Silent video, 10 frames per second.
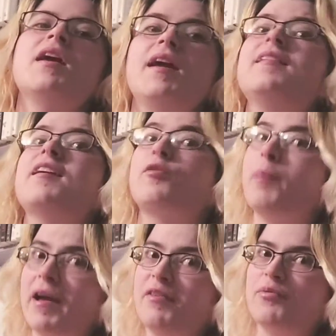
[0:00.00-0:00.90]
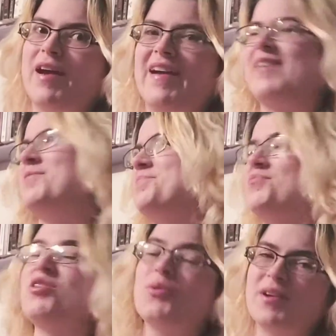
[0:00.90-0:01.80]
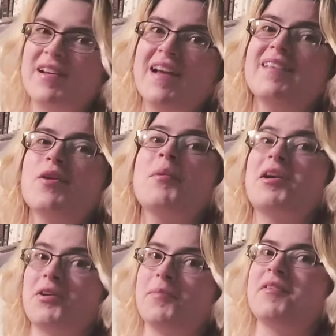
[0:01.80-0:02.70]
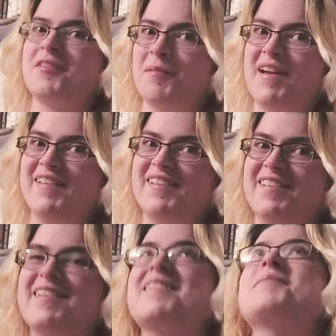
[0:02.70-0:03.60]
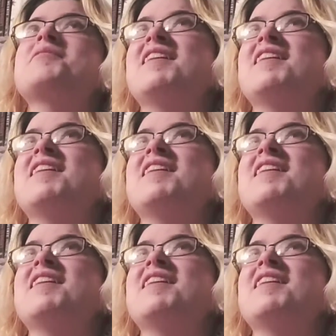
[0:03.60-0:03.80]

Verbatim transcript: It's a spice rack to organize all my herbs and spices because I'm